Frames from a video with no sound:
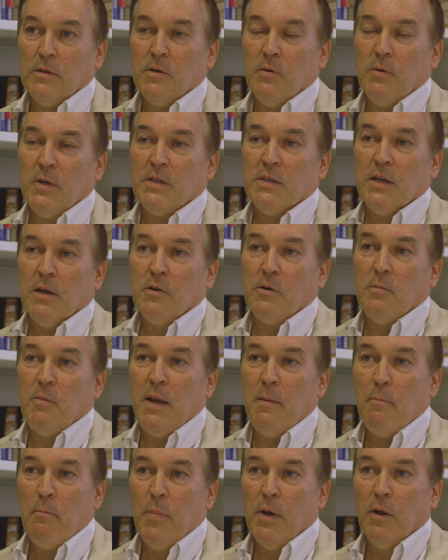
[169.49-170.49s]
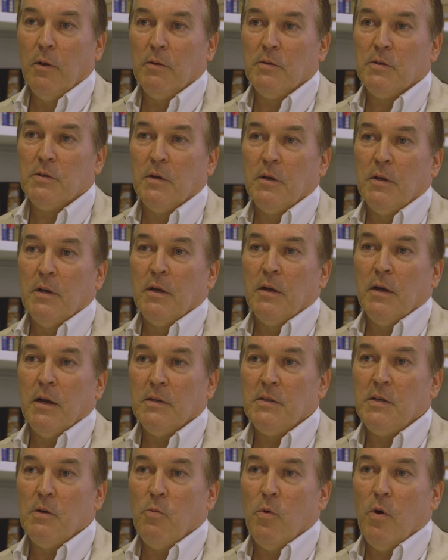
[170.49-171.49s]
So it's going to be built,
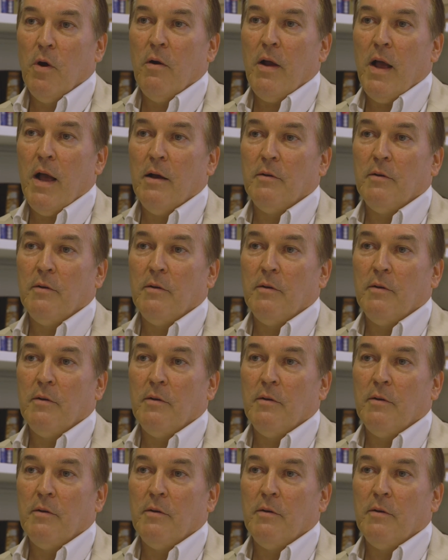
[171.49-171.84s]
as it were,